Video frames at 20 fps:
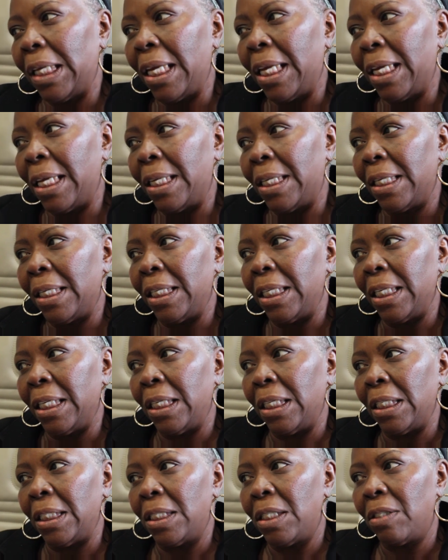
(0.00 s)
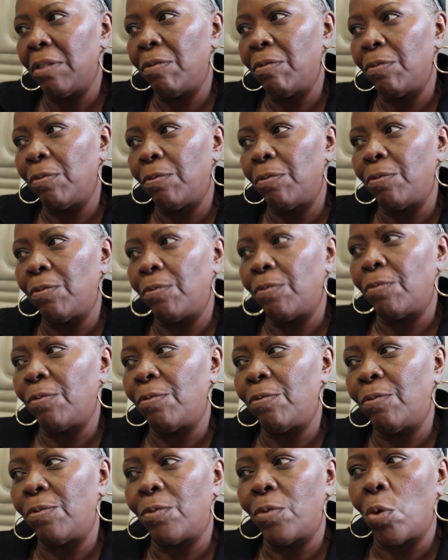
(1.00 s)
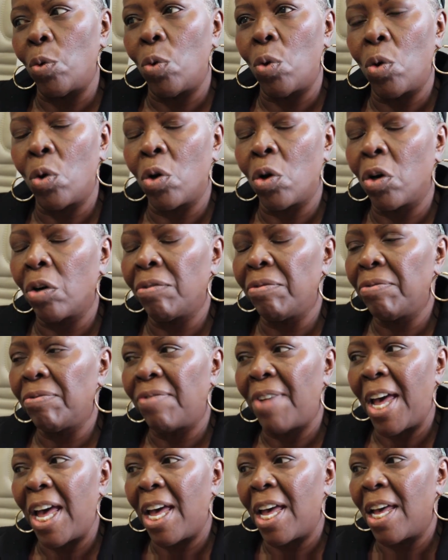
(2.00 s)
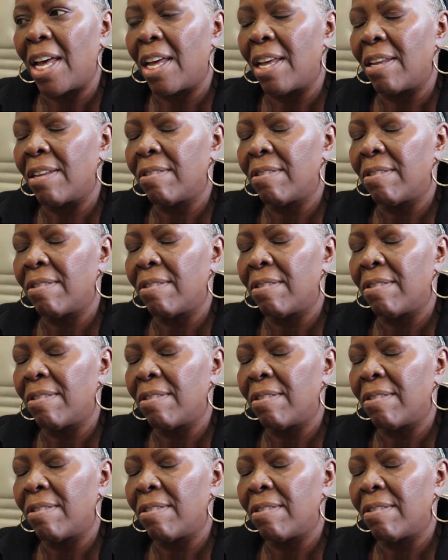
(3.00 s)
At least 4 or 5.